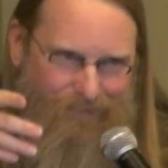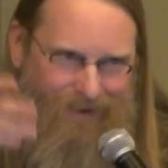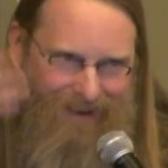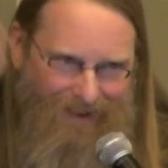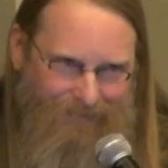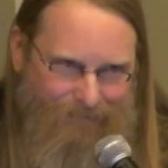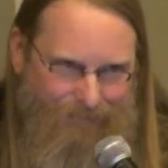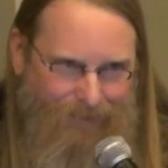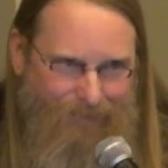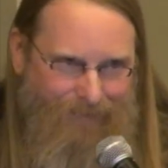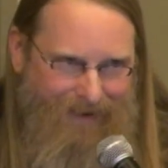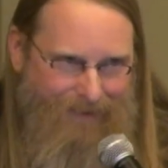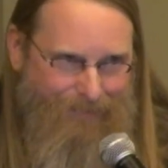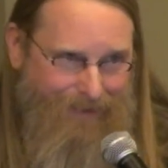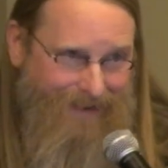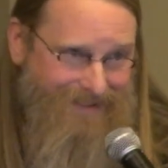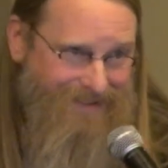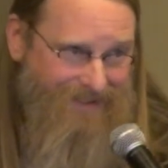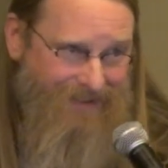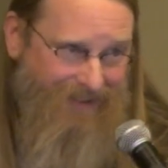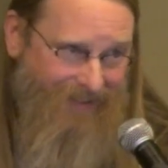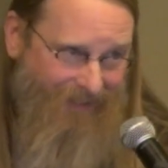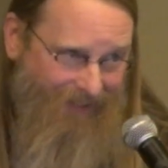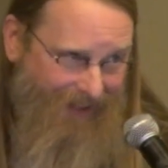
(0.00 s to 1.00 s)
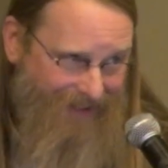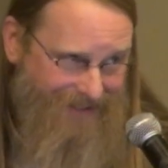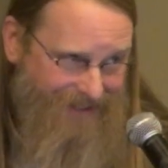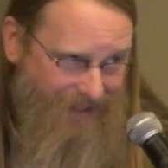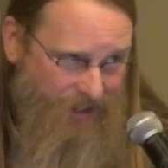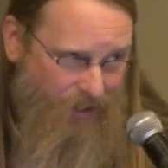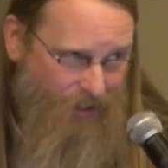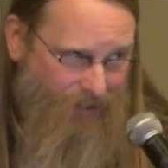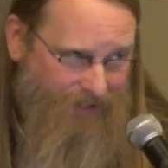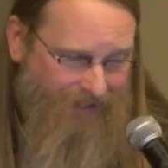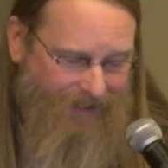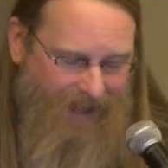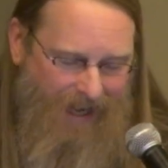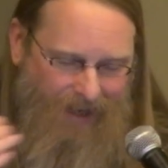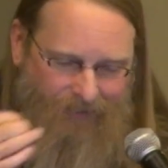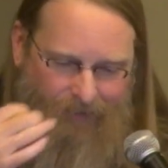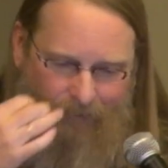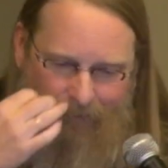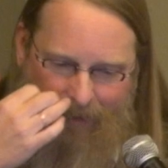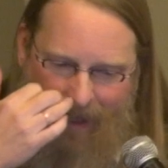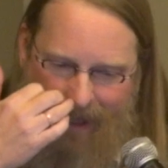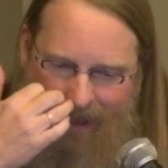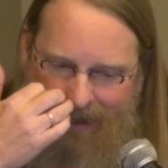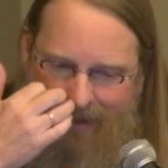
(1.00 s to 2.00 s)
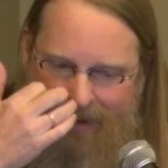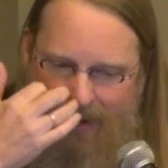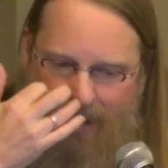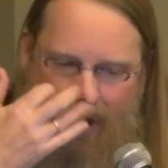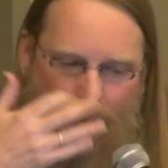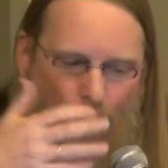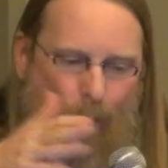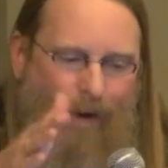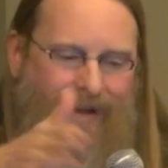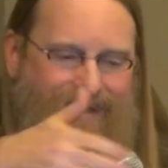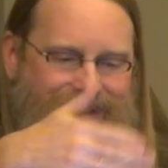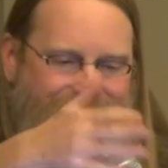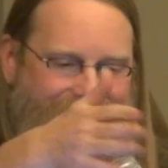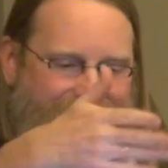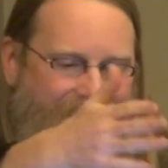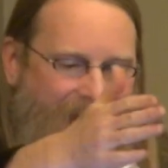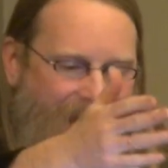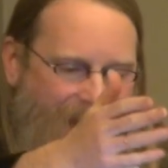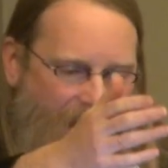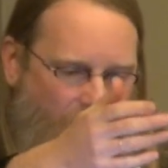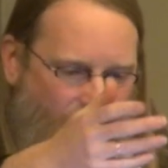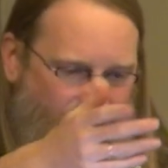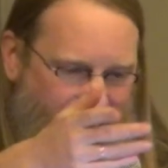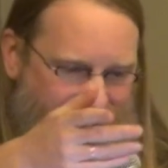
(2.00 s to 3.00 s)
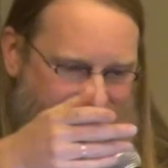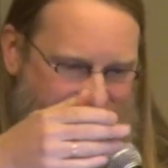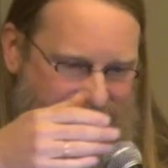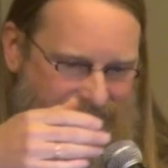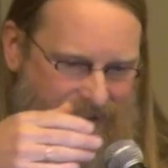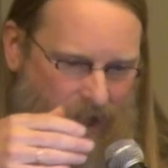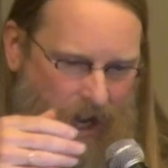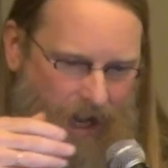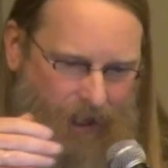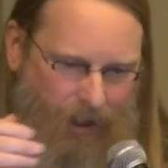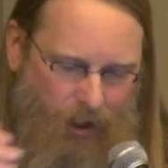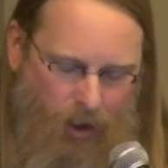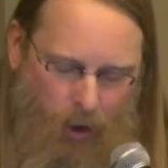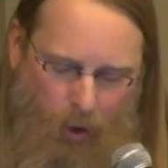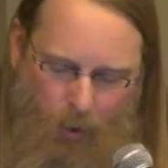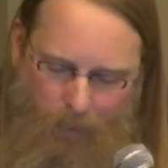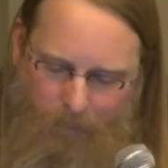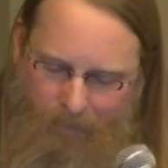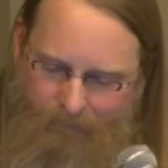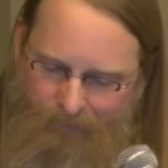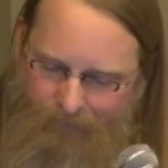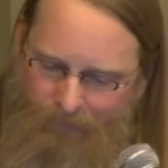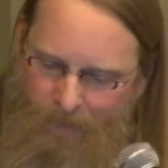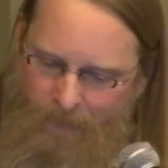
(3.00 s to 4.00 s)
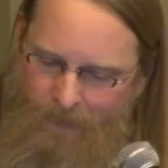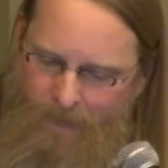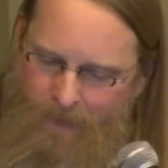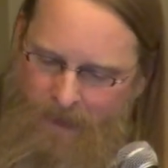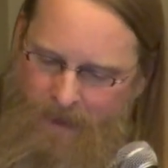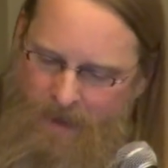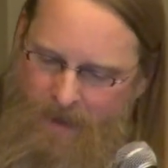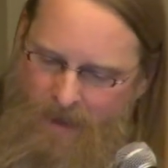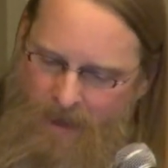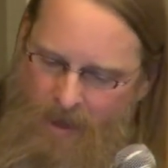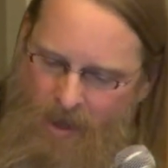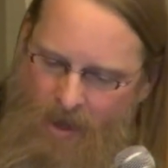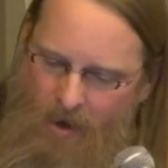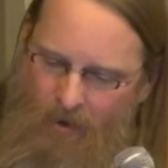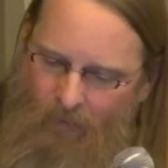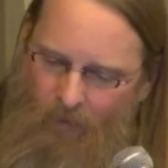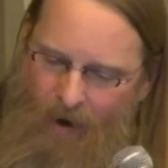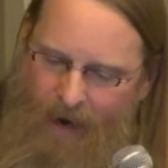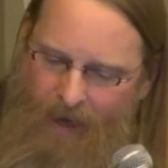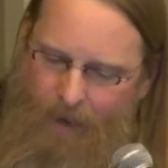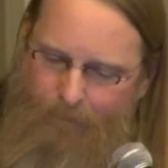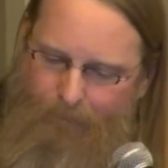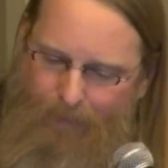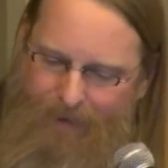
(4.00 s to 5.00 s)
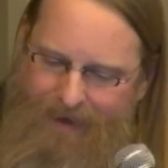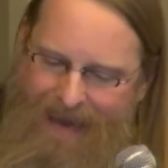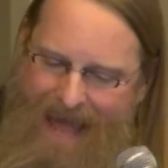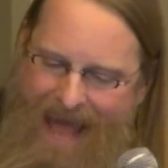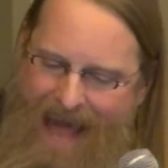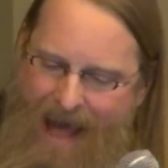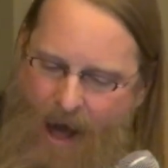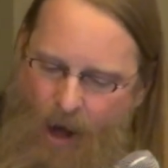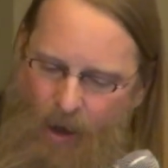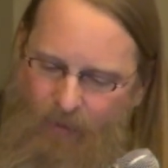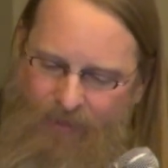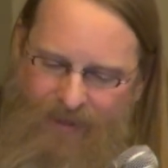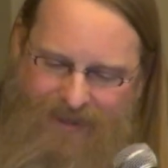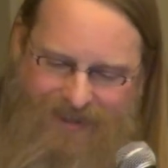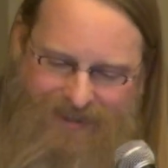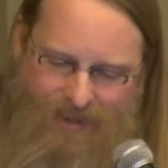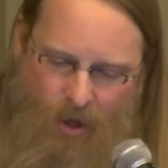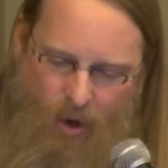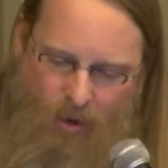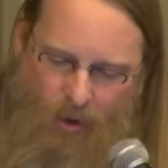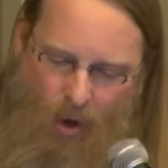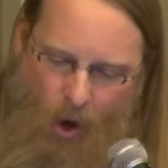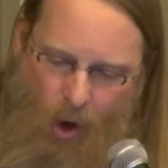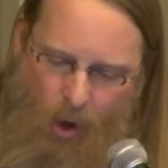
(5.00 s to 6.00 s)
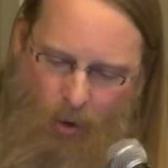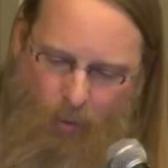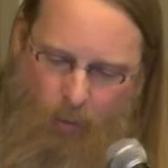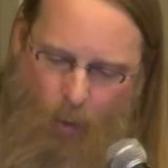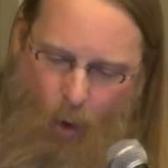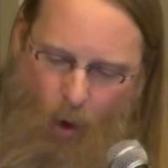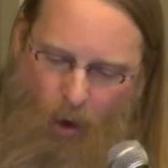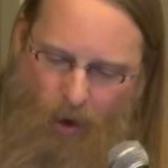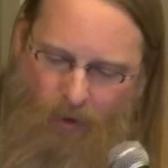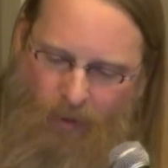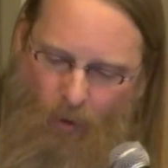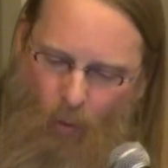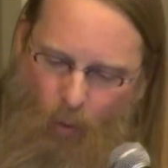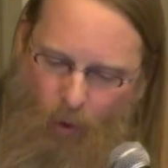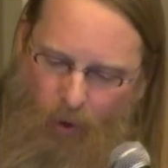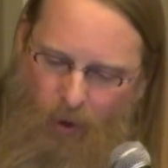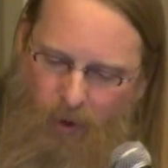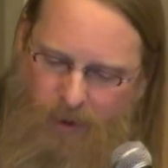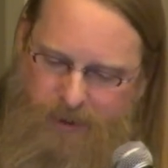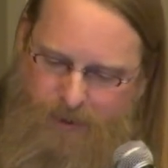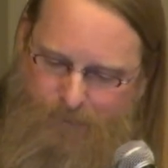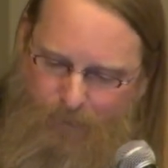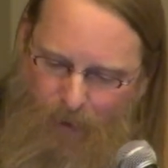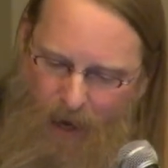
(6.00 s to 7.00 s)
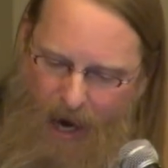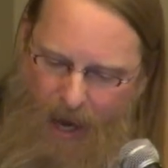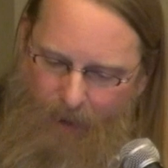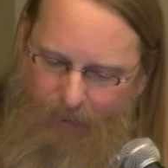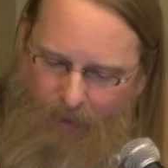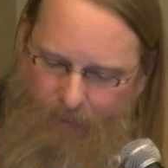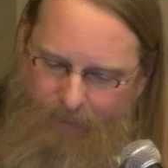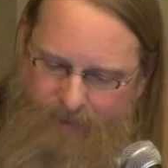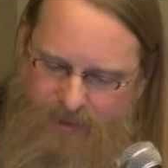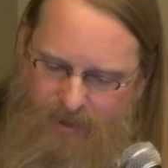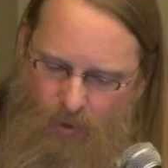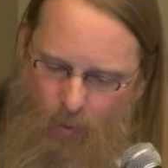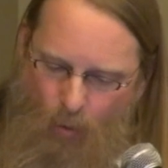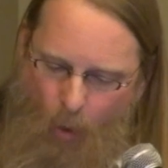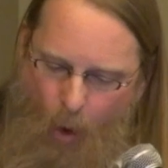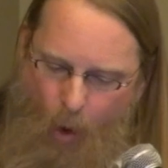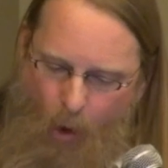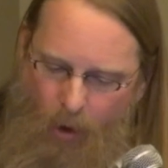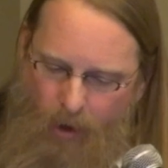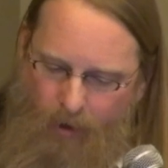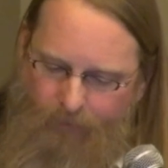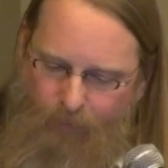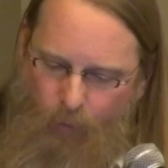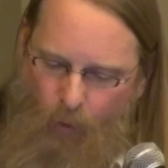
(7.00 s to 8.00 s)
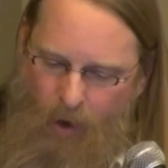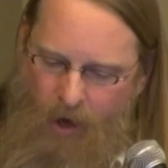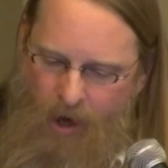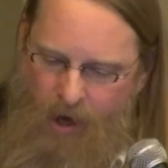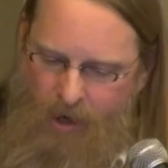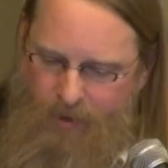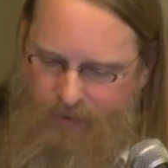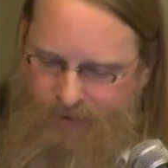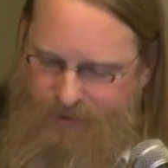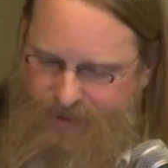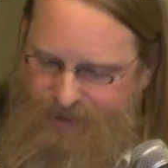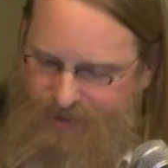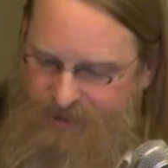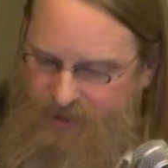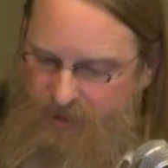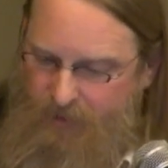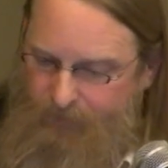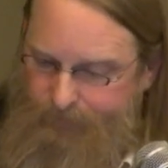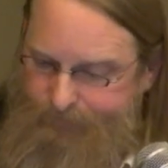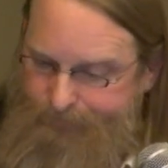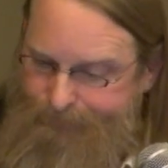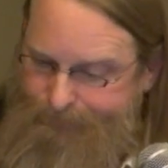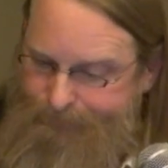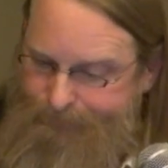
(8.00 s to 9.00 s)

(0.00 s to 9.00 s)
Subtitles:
Basically the lesson you can take from that. Once again, how this is not new, right? But now this so-called War of the Worlds problem is a war of words.